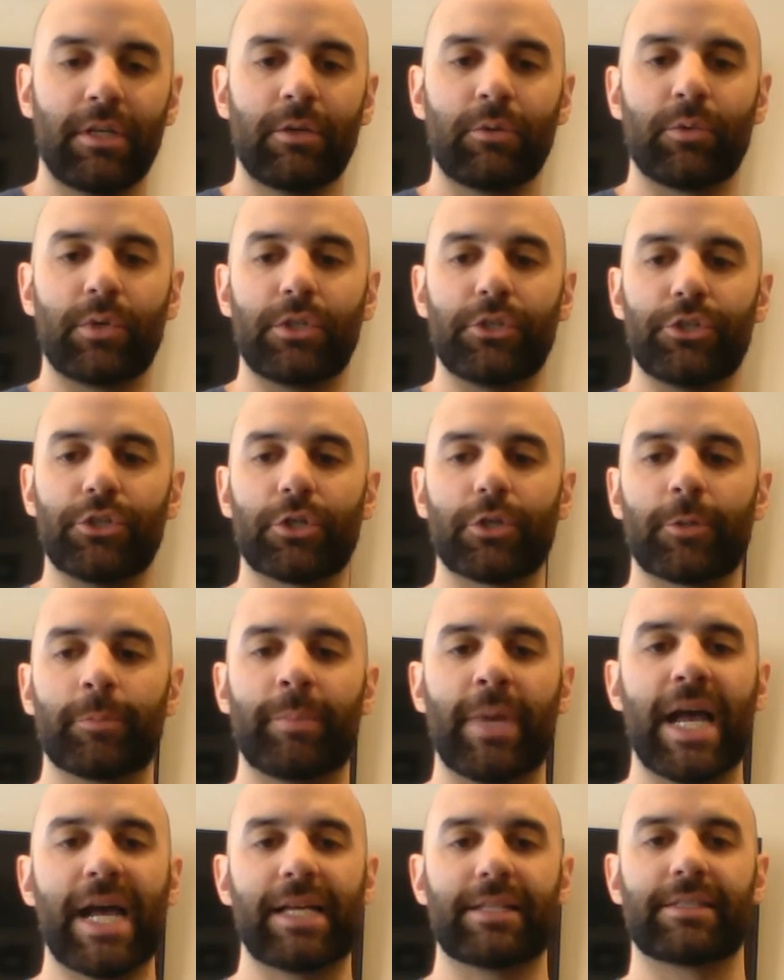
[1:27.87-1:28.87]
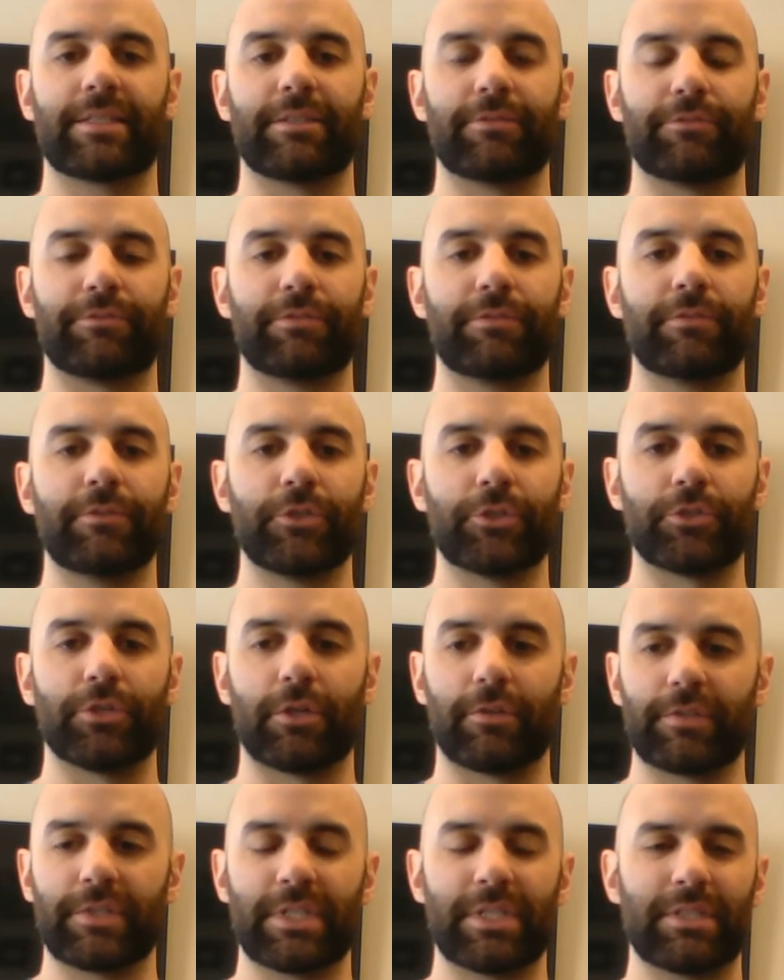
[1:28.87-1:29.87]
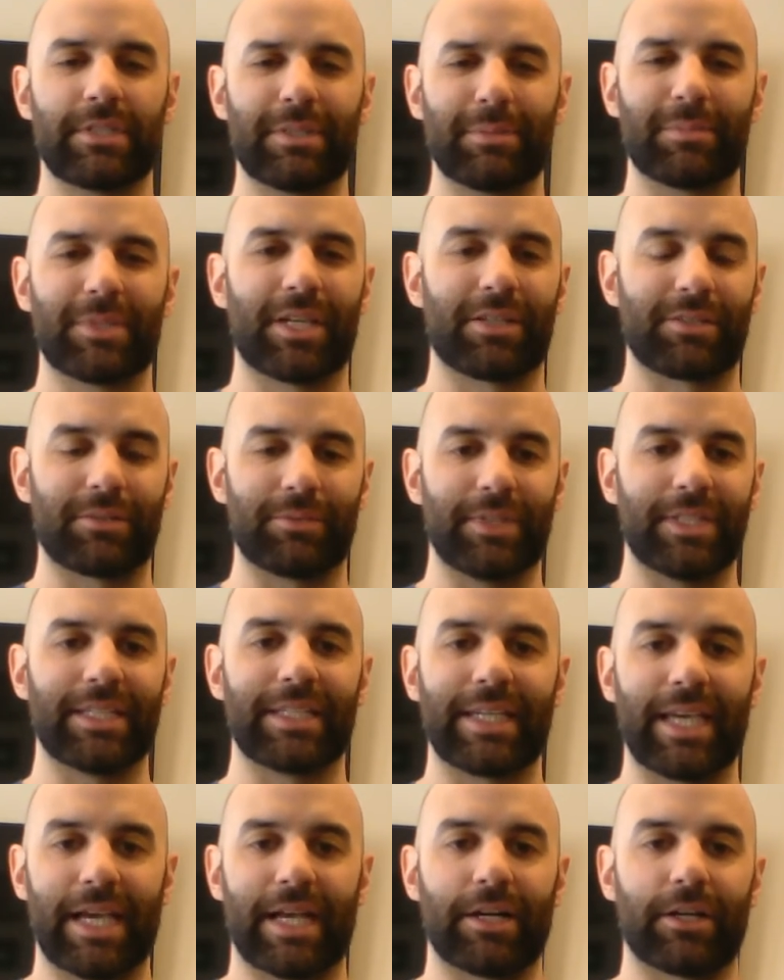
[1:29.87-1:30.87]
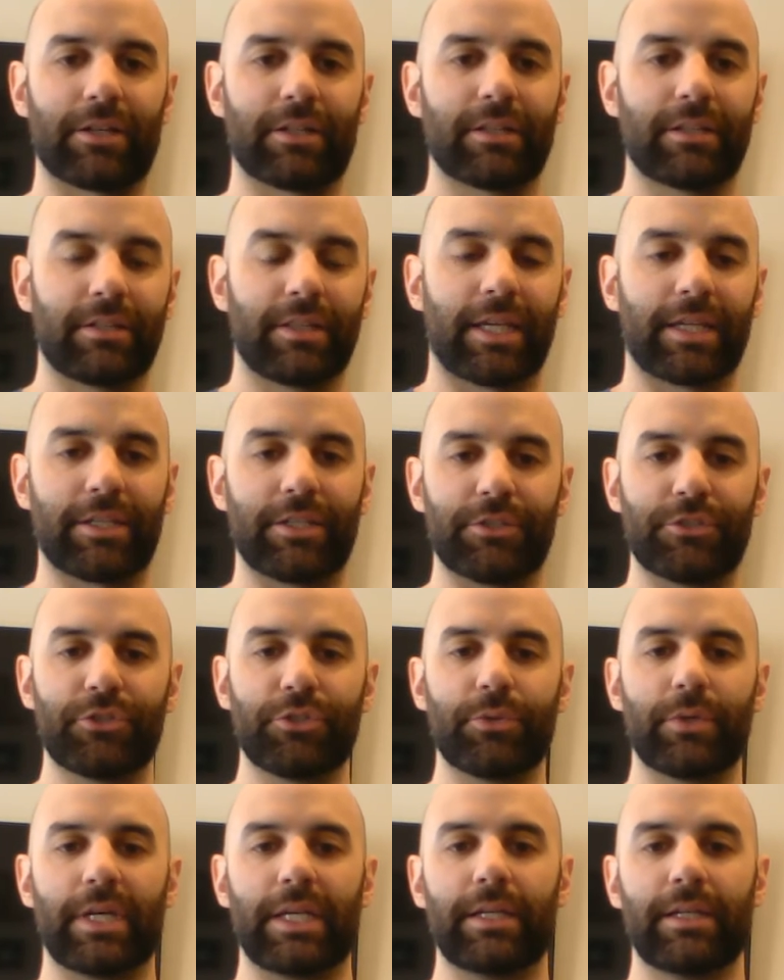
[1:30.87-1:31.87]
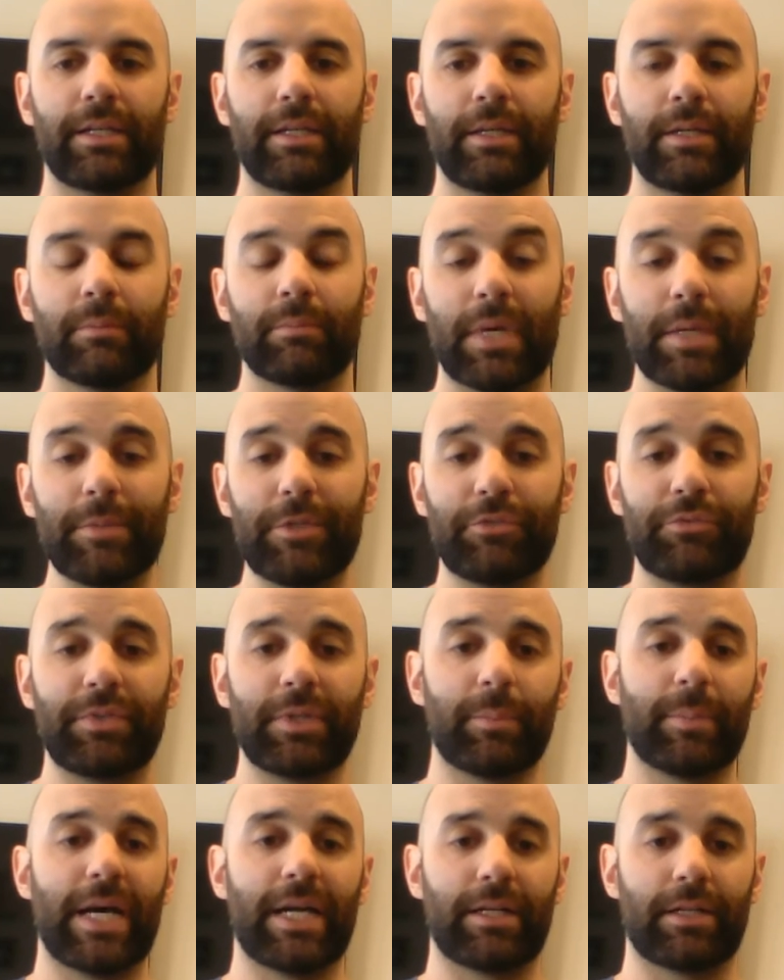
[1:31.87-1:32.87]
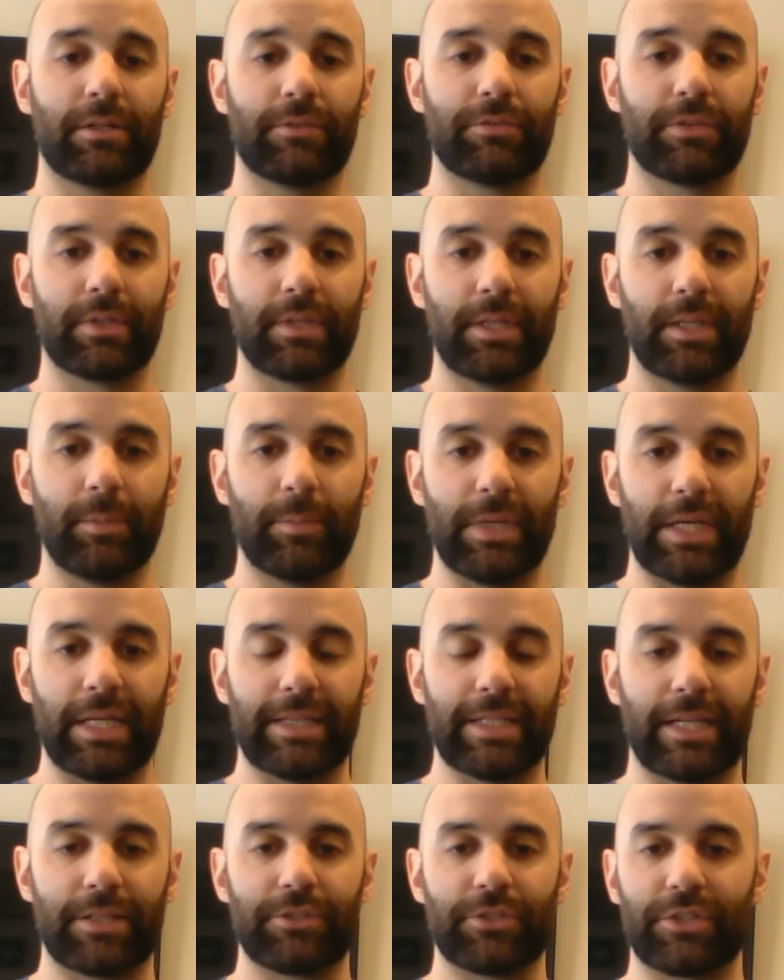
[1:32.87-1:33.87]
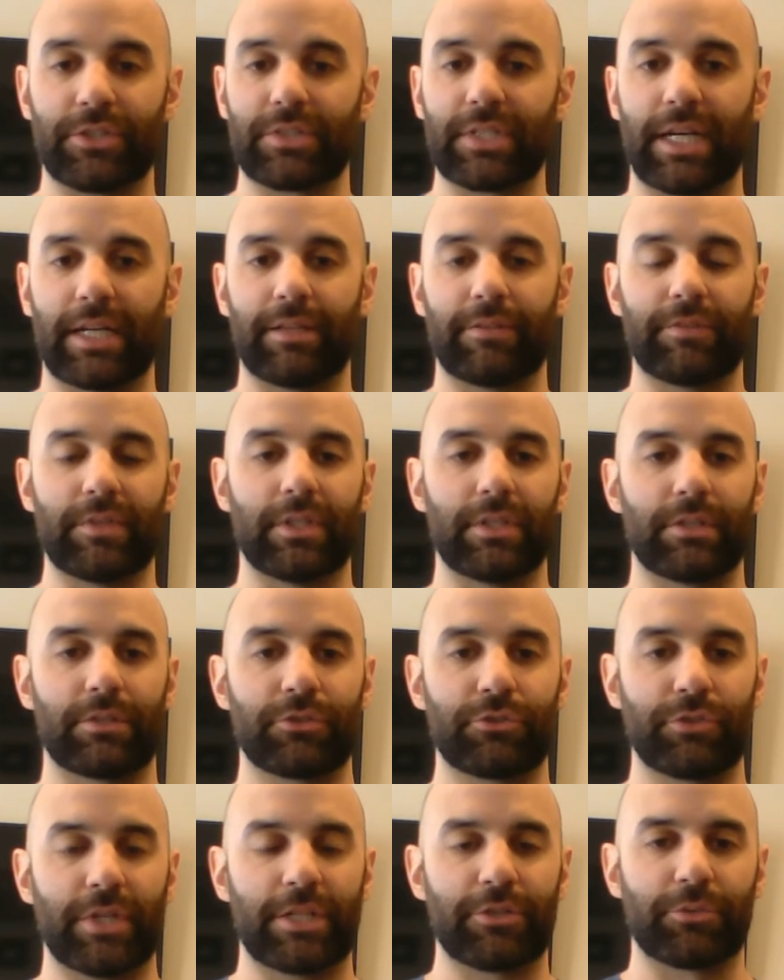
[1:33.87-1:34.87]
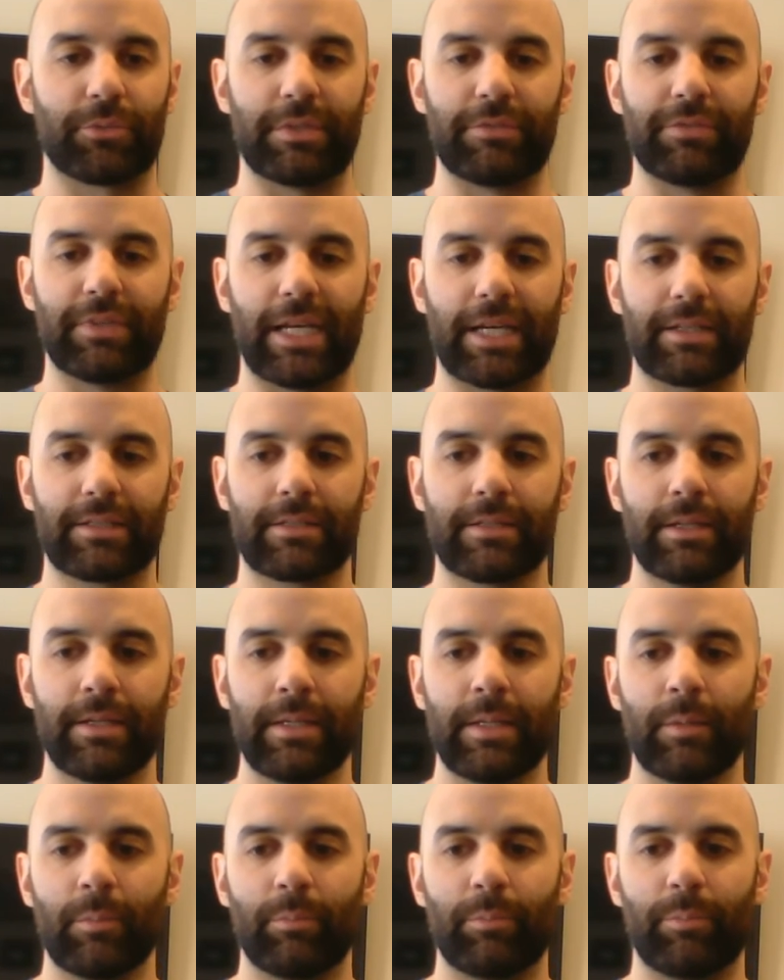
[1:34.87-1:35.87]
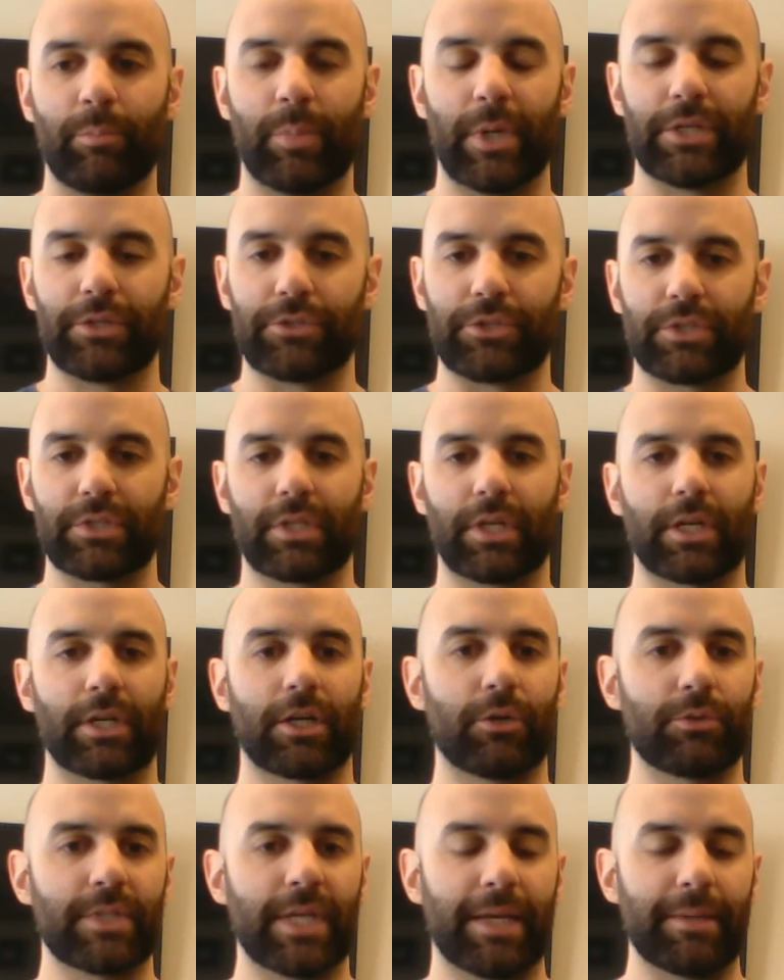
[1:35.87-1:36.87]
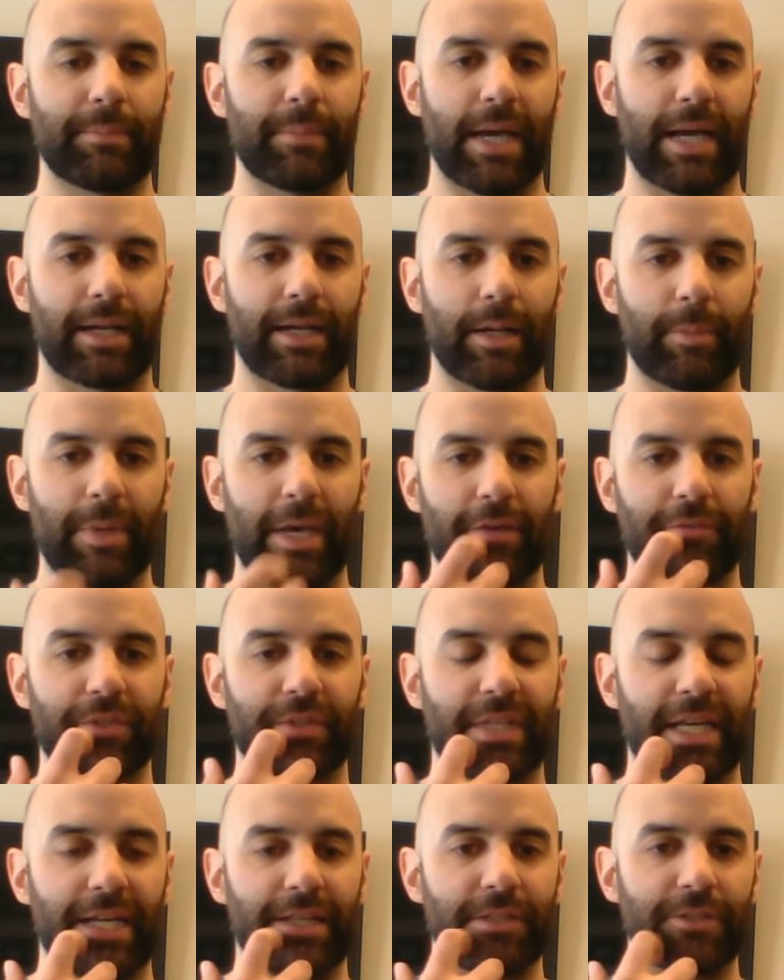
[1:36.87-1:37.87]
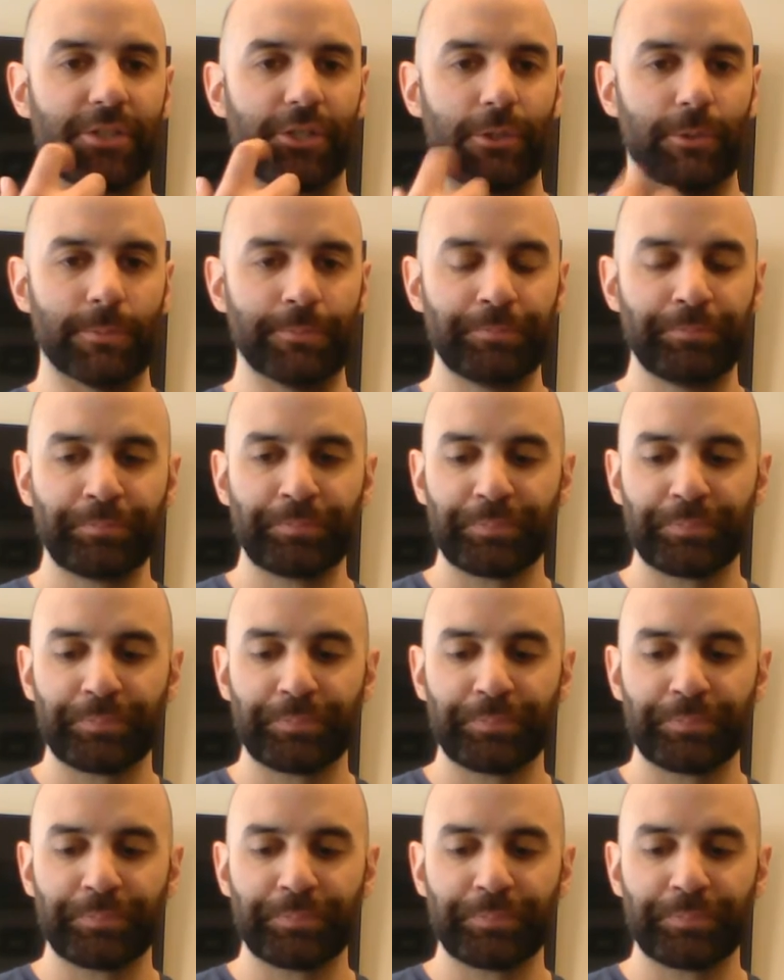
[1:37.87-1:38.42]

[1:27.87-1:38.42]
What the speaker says: When you're passive, your nervous system doesn't really care. Like, you do it, maybe you feel better for a little bit. That's just kind of the stretch reflex, but you're just going to go tighten back up after that. So,